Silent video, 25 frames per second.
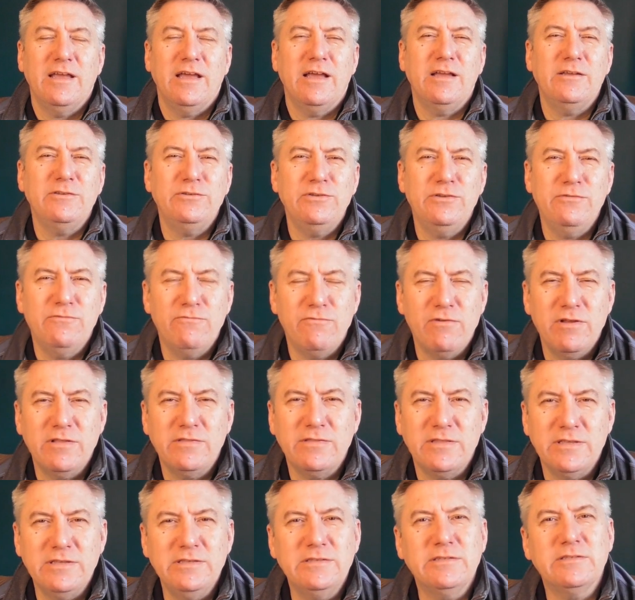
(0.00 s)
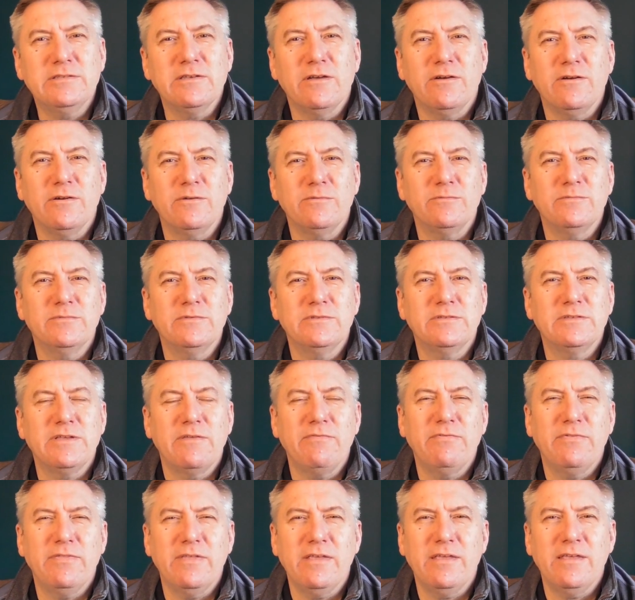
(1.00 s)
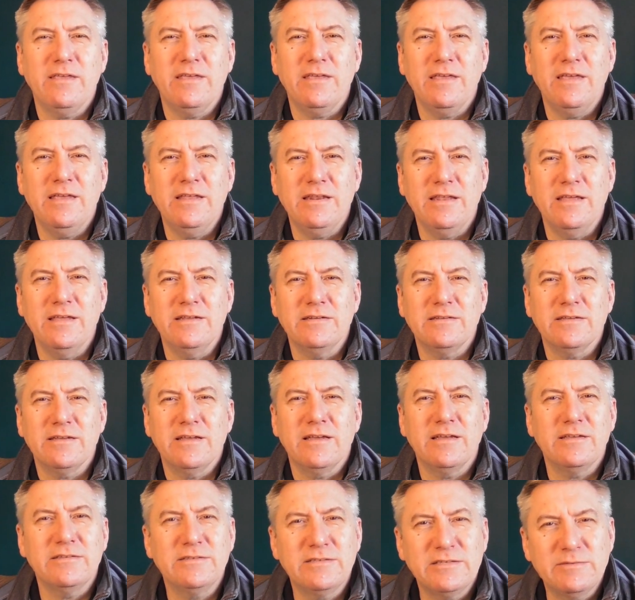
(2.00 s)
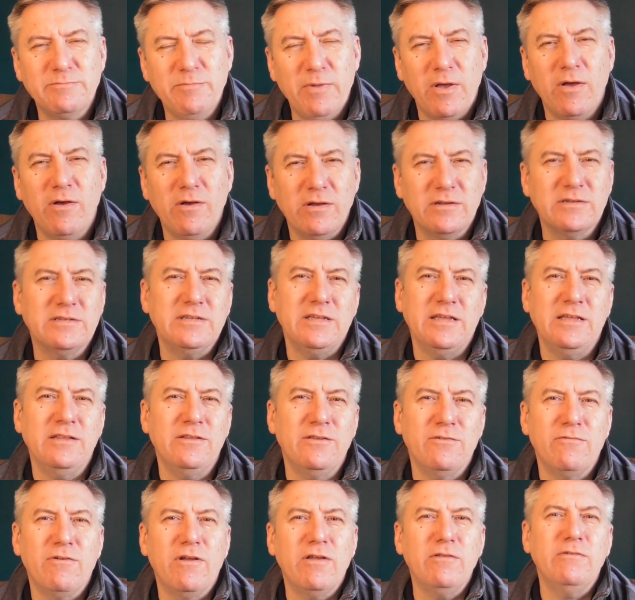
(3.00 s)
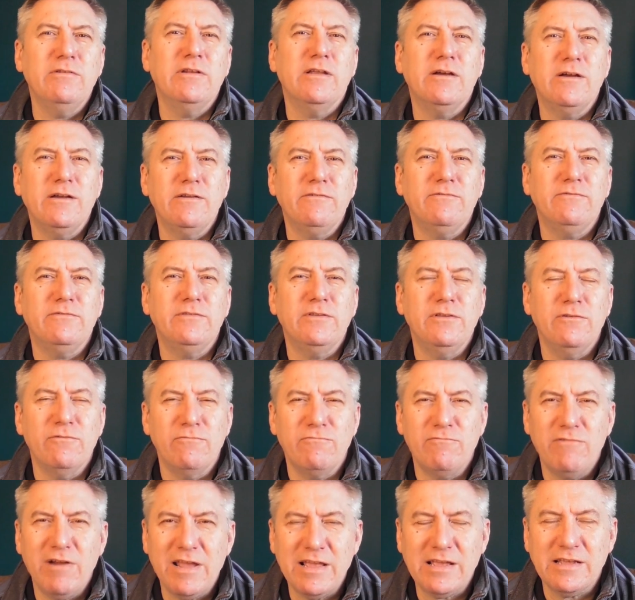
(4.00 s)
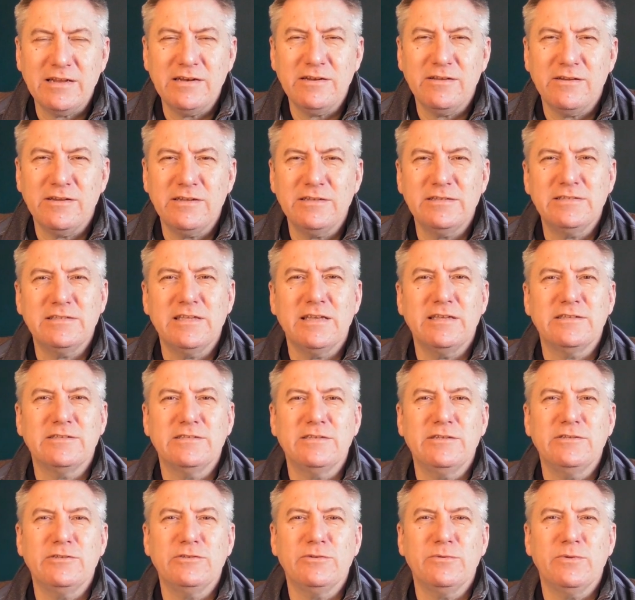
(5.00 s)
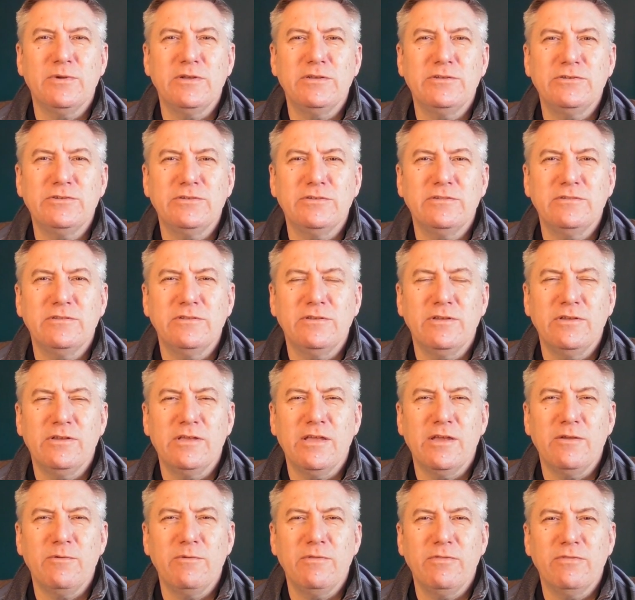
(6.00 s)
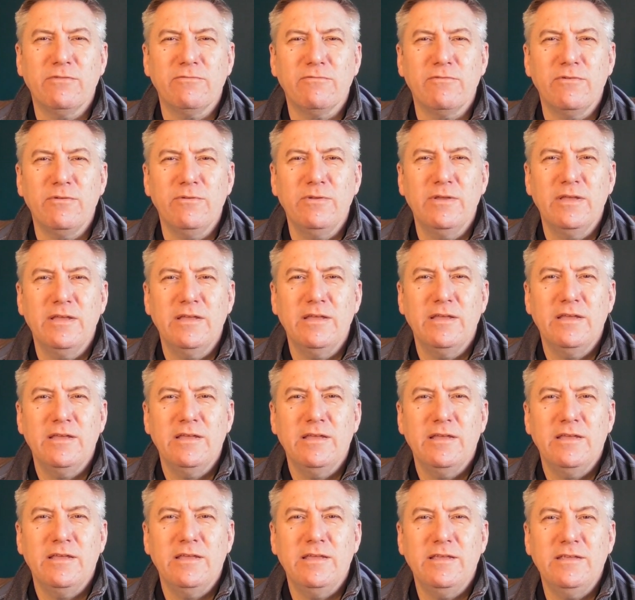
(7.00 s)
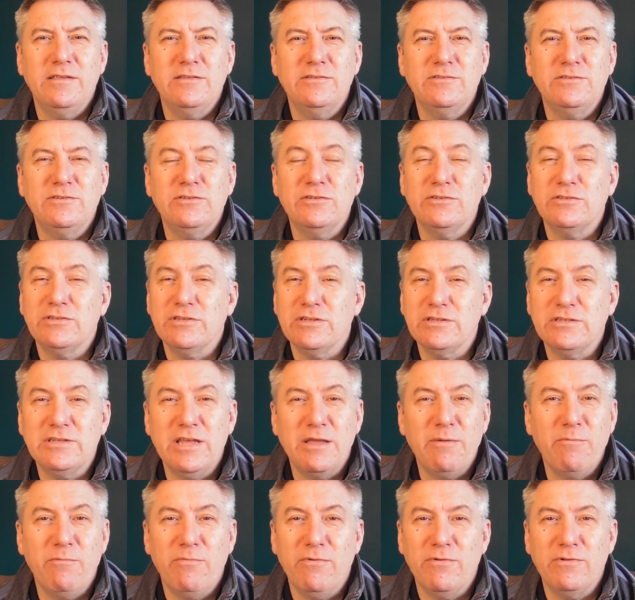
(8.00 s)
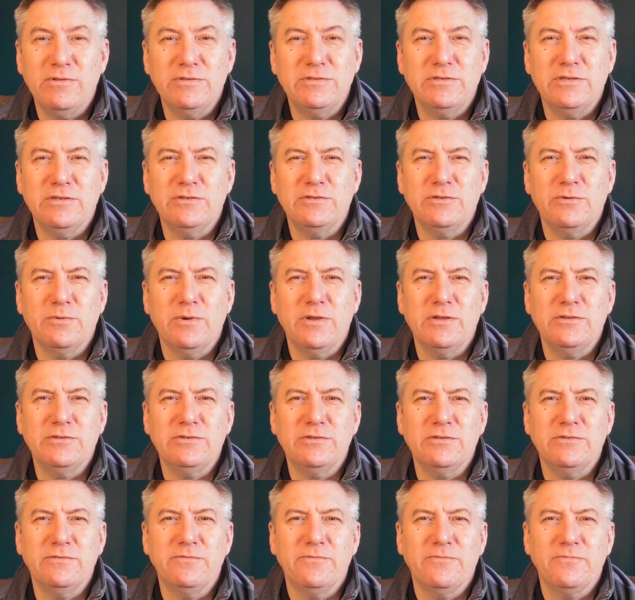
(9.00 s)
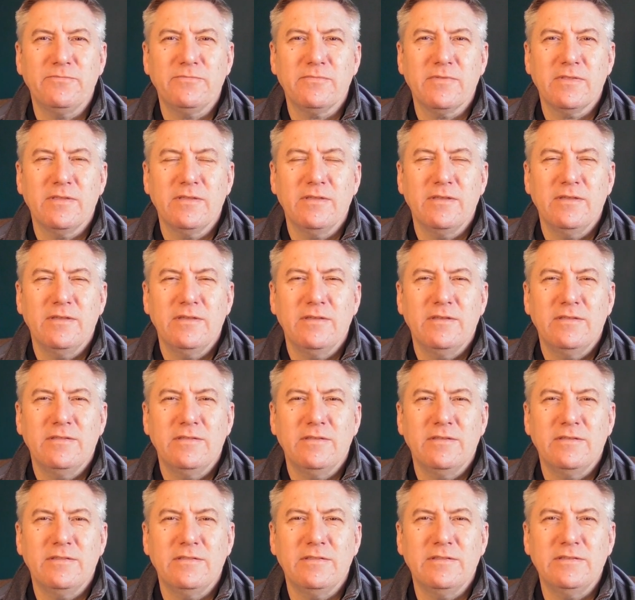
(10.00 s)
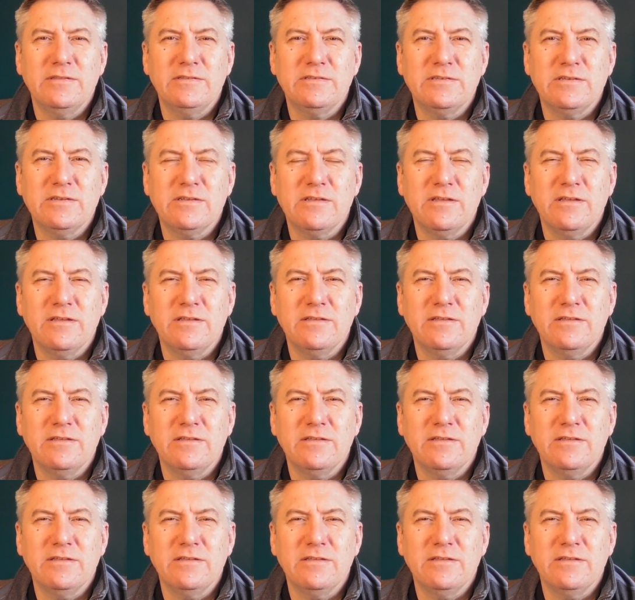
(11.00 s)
as you read these Psalms, something in it has sparked in your own life, that you recognise that situation that you're going through is just a temporary situation. It's